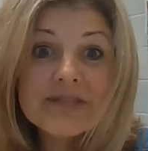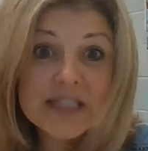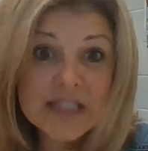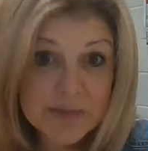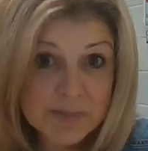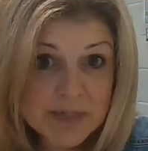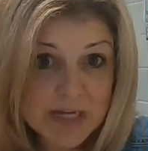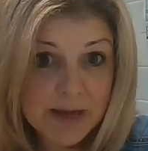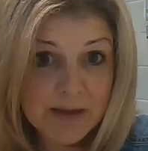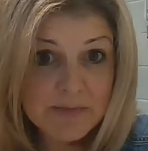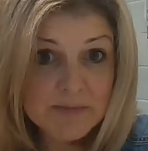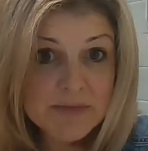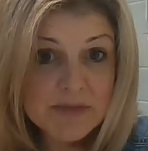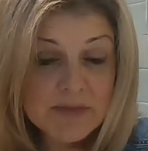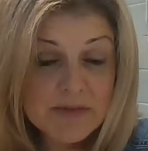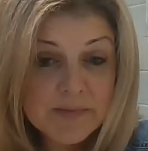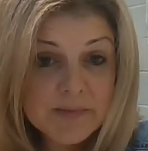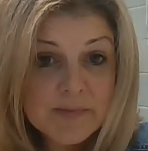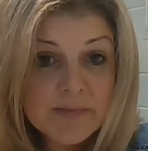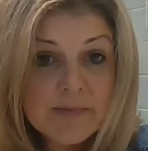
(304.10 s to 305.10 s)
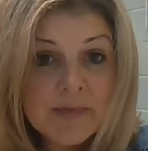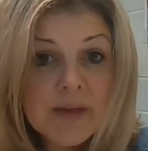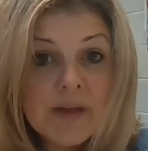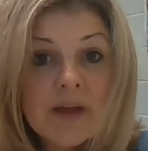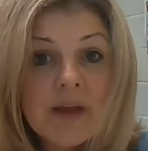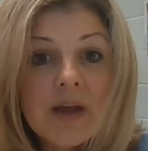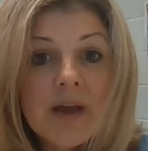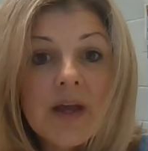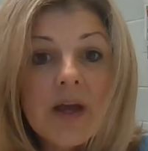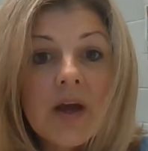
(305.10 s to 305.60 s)
sometimes.
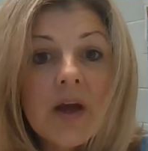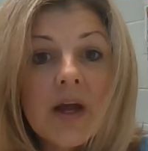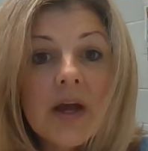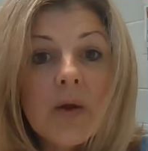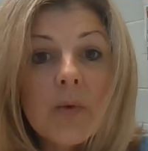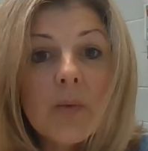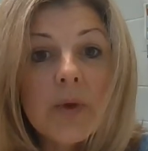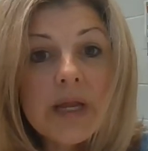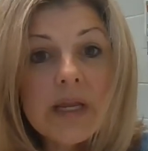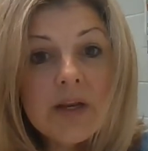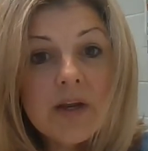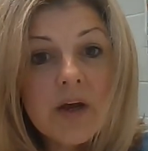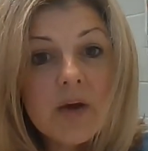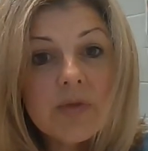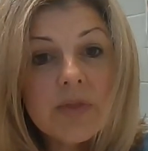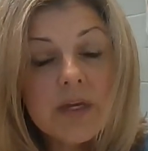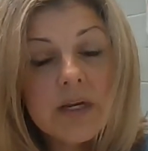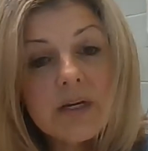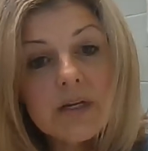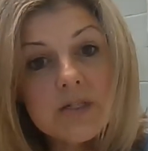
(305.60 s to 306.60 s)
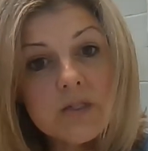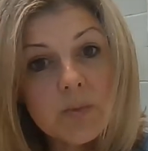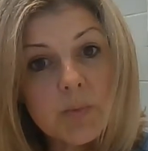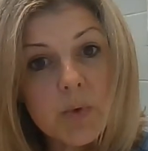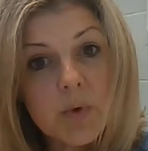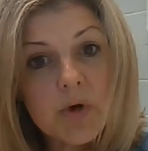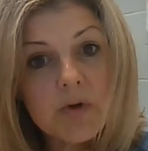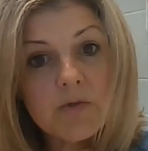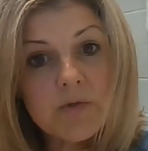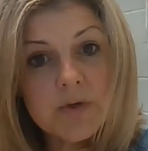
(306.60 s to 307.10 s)
We know that it is
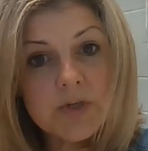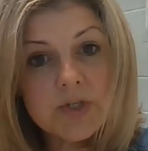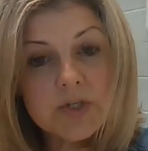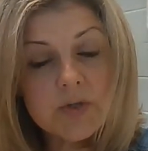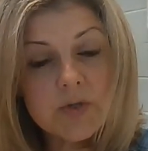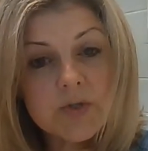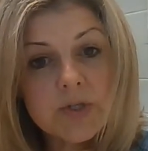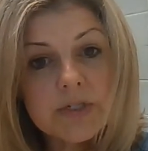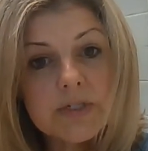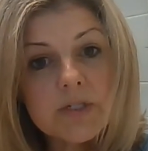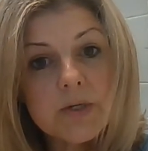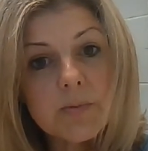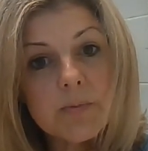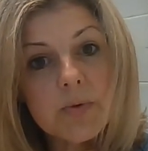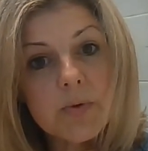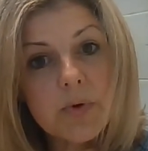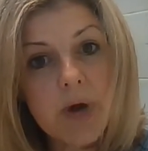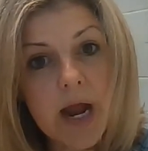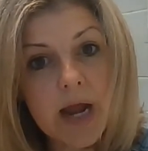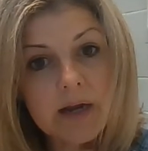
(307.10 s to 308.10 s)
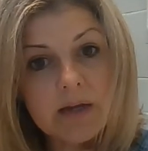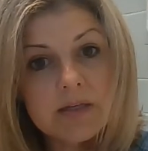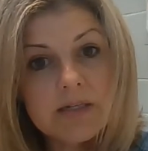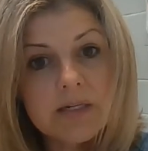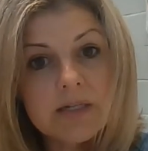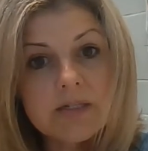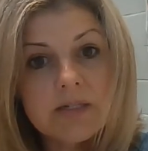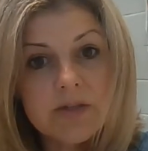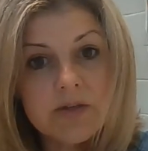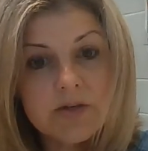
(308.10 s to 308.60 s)
important for children to
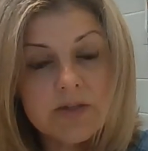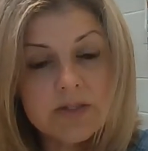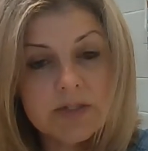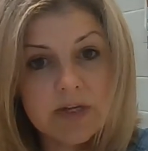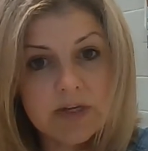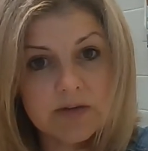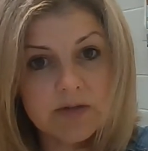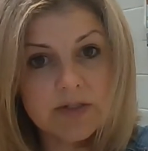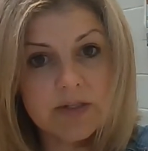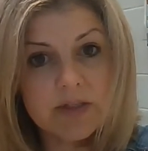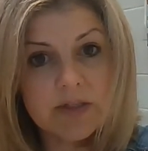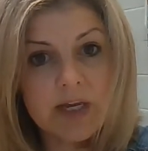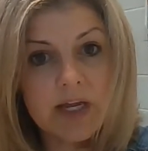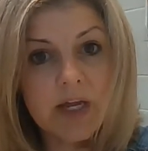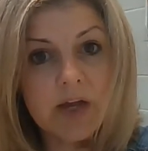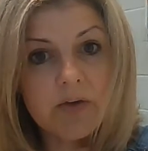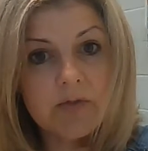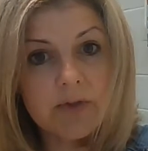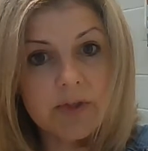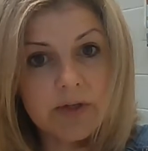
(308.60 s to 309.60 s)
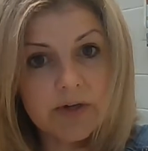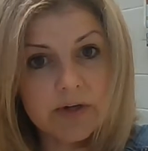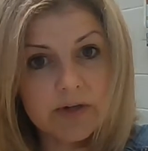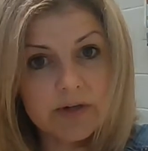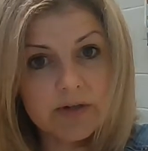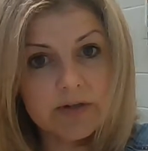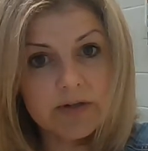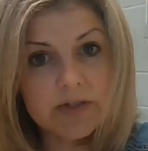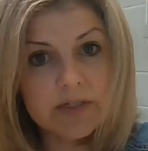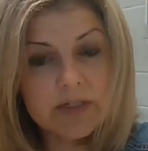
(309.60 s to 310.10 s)
practice their skills that they have
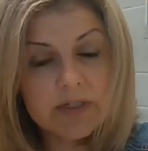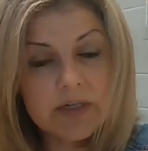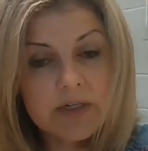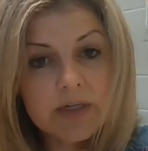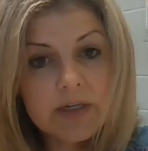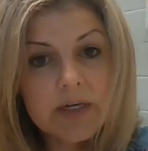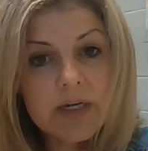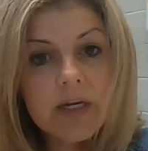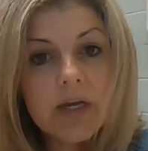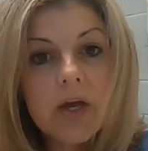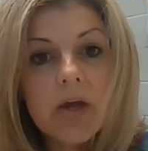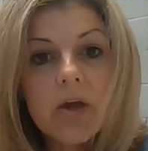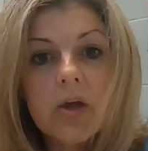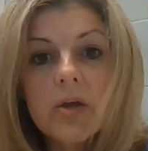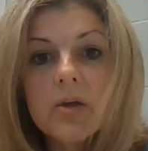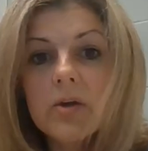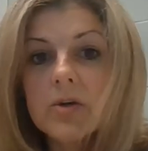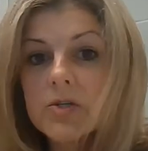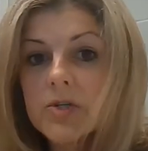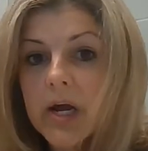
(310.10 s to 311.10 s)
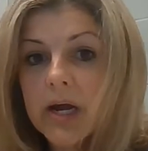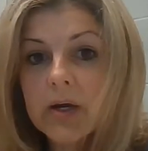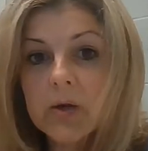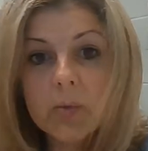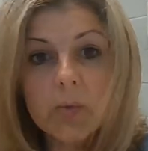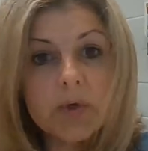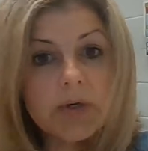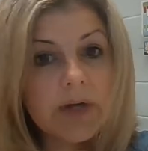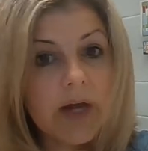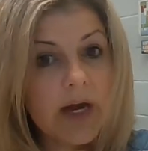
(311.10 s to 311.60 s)
learned. Your child
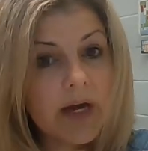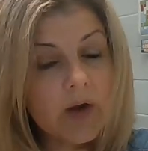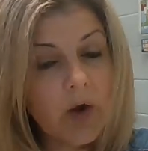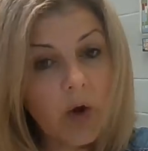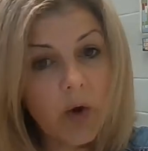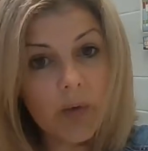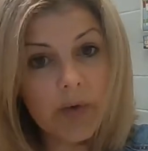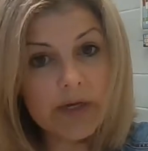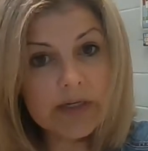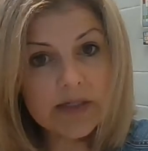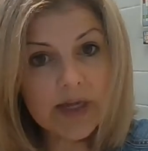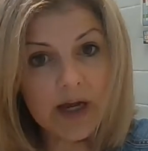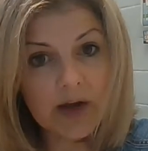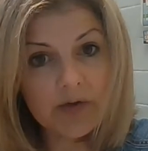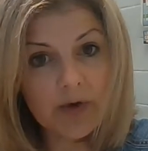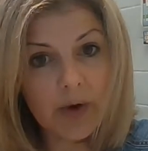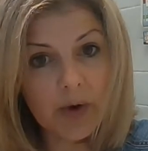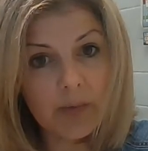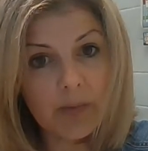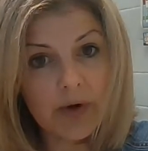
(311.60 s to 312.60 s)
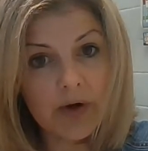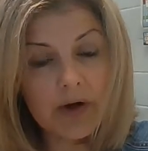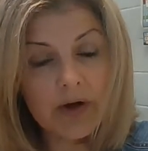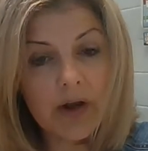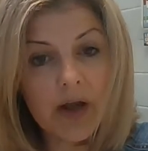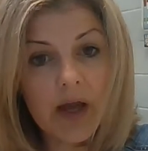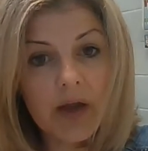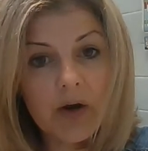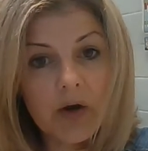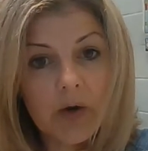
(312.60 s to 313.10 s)
will not always have homework,
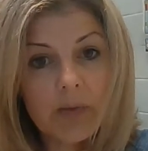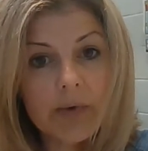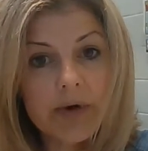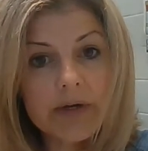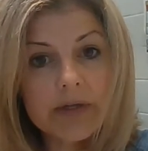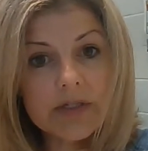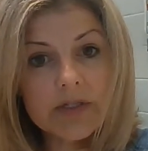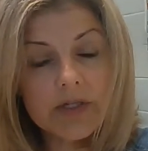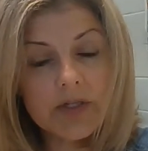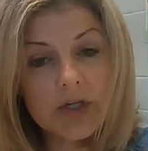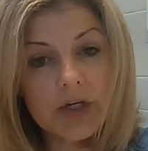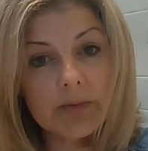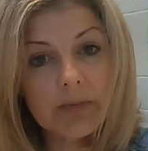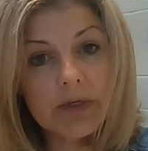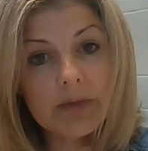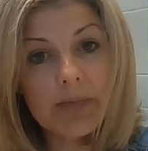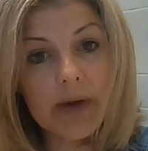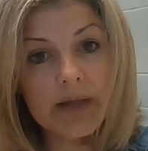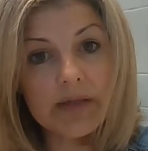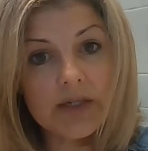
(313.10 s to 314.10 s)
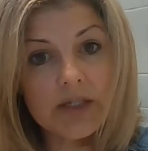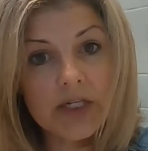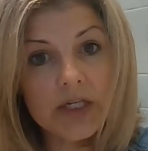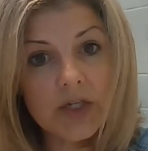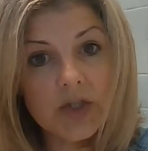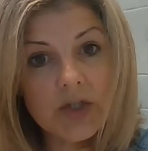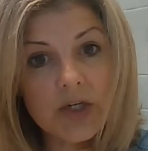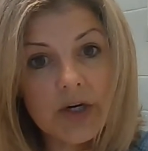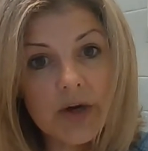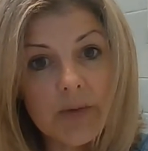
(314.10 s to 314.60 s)
and homework is determined by the
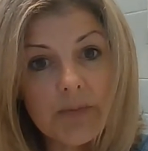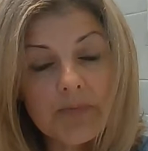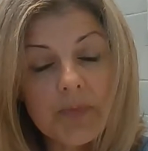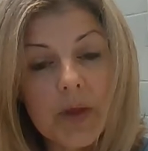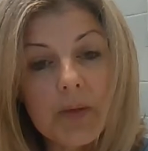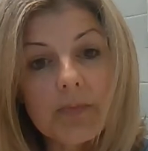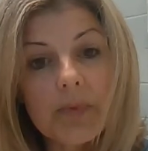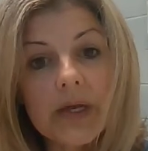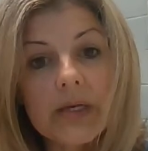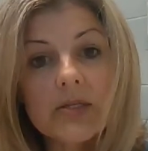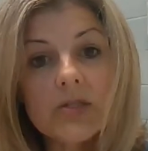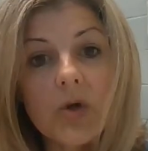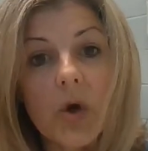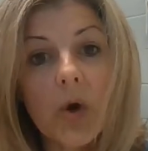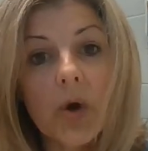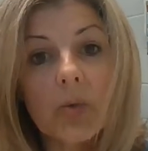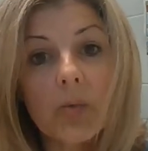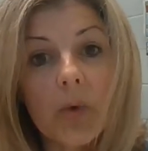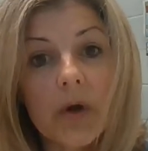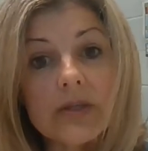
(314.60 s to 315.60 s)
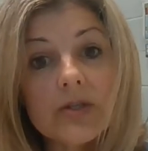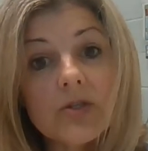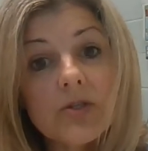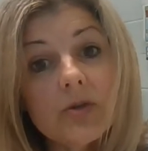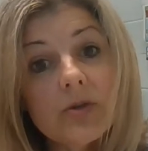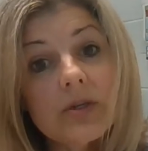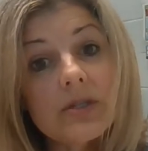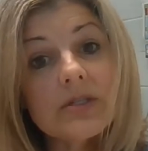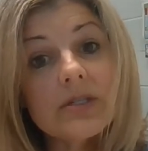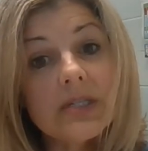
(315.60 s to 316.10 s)
teacher based on what
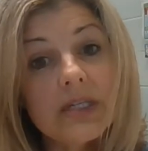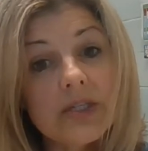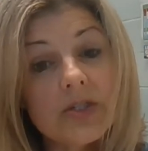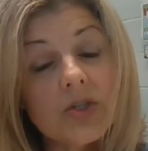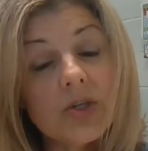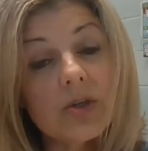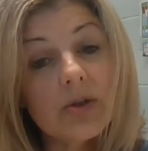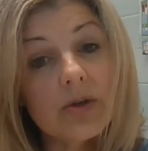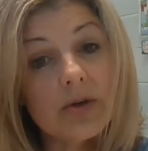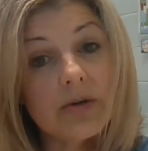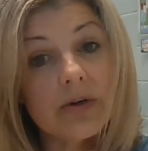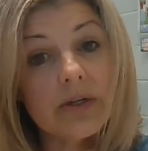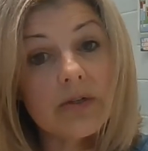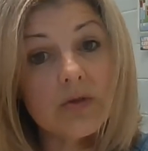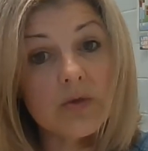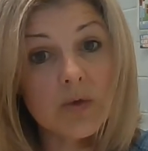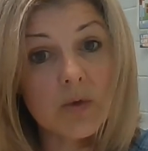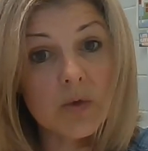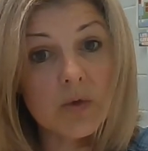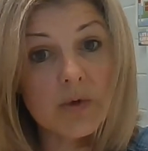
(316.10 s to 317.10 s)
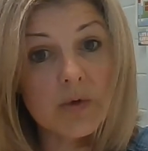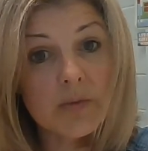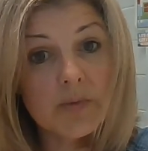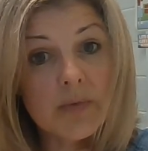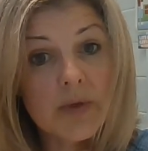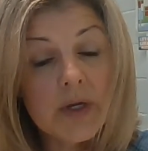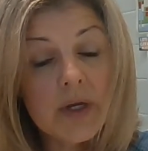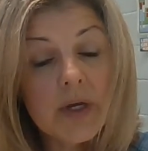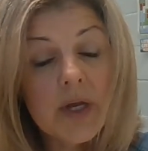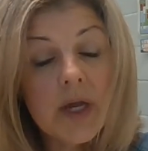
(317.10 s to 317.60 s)
students need to learn in school
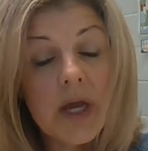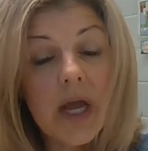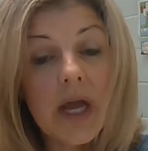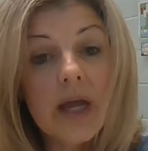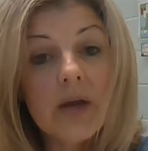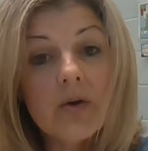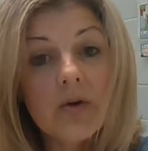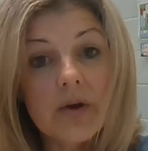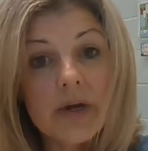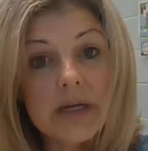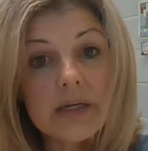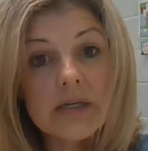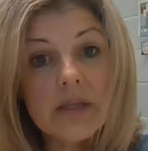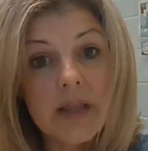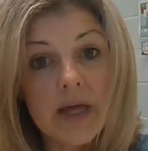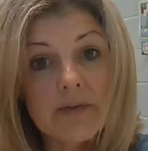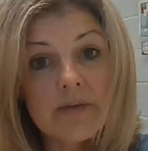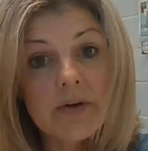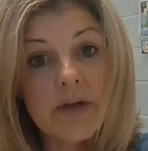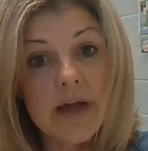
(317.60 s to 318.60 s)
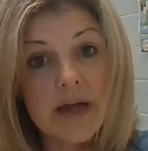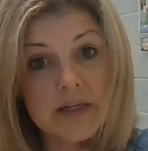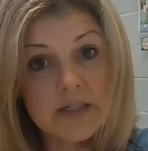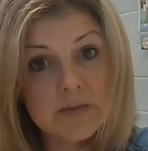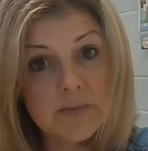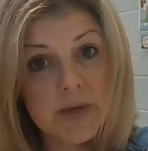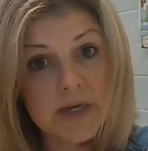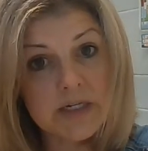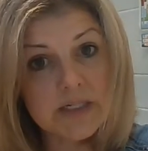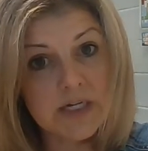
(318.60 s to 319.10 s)
and grade level
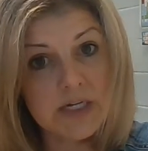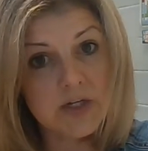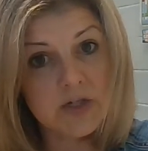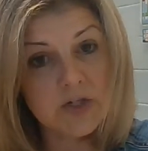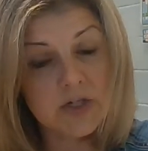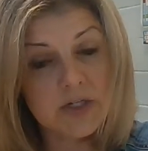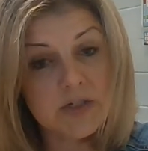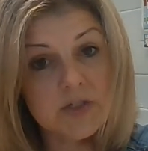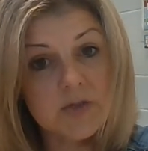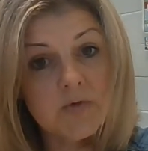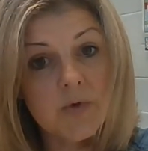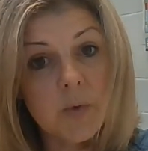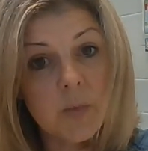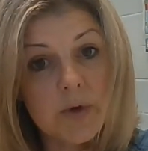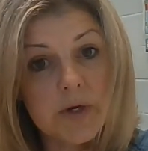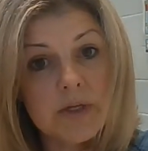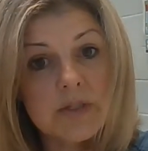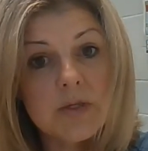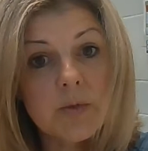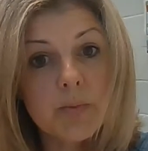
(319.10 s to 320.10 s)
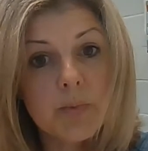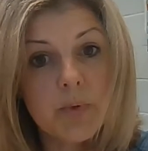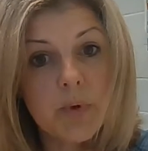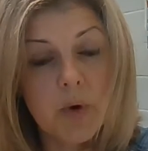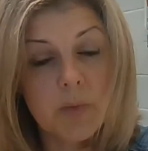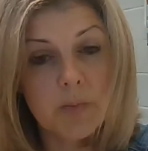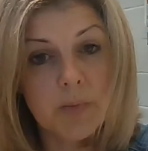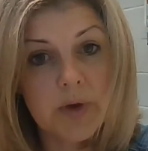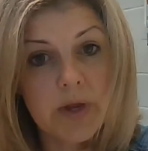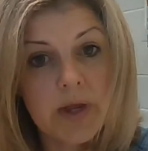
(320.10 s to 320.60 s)
expectations for what is
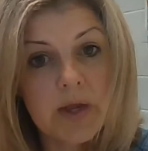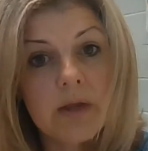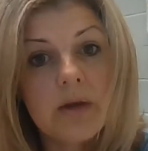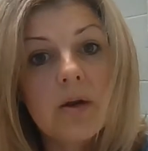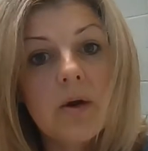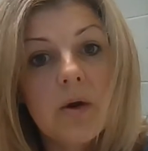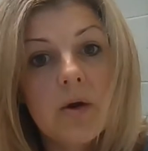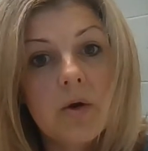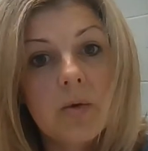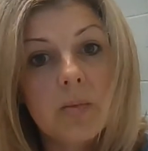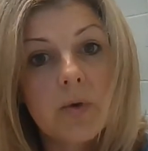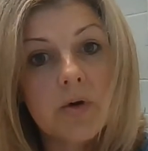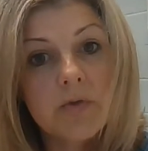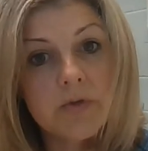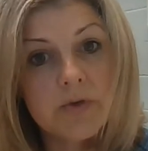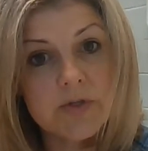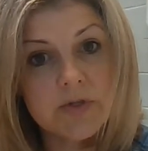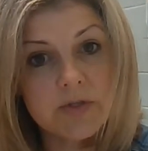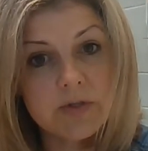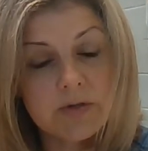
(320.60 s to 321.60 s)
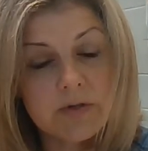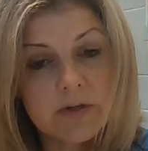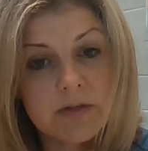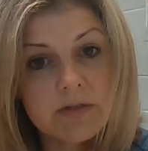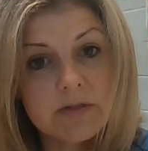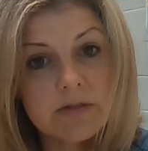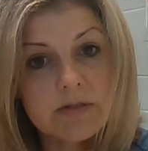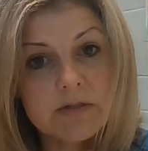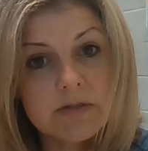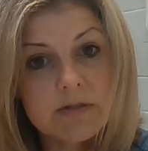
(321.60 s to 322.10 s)
appropriate homework for
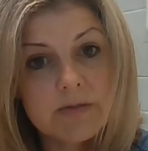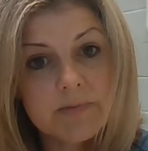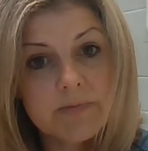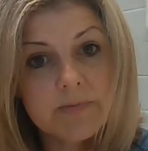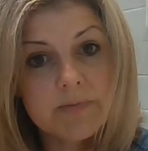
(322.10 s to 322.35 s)
students.